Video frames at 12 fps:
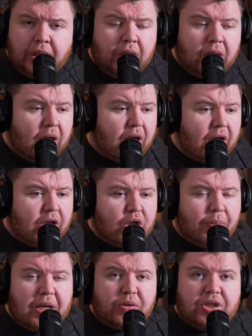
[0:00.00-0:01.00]
uh,
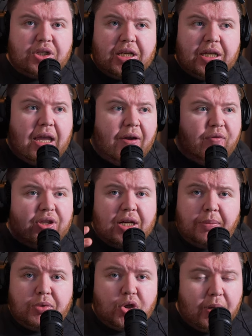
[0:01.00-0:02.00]
you'll be able to see everything
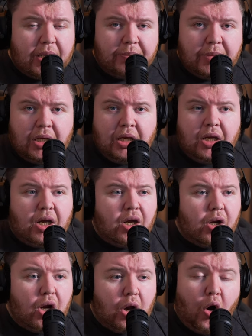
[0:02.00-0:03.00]
I'm doing
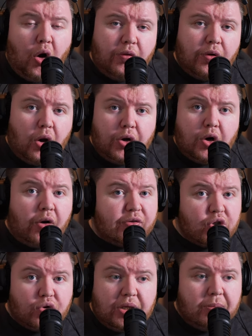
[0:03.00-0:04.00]
uh, on, and off
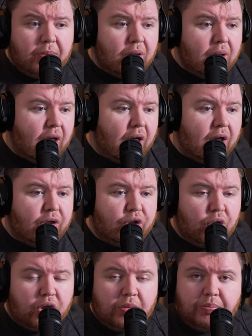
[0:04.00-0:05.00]
stream. Uh,
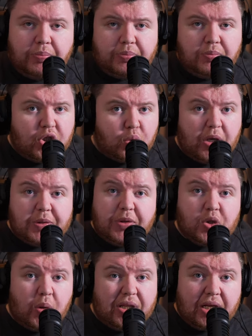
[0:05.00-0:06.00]
you can switch
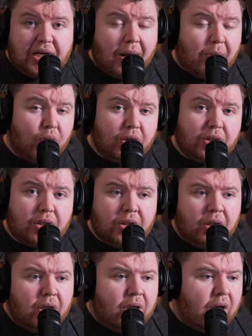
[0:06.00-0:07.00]
between the cameras,
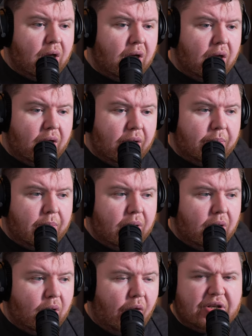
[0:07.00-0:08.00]
um,
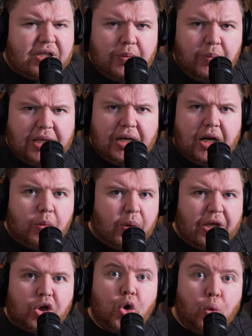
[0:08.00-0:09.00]
obviously within a,
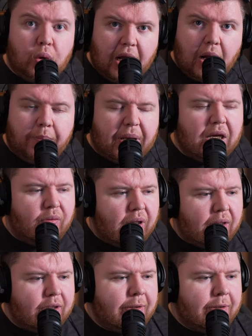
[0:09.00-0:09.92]
with a cooldown period.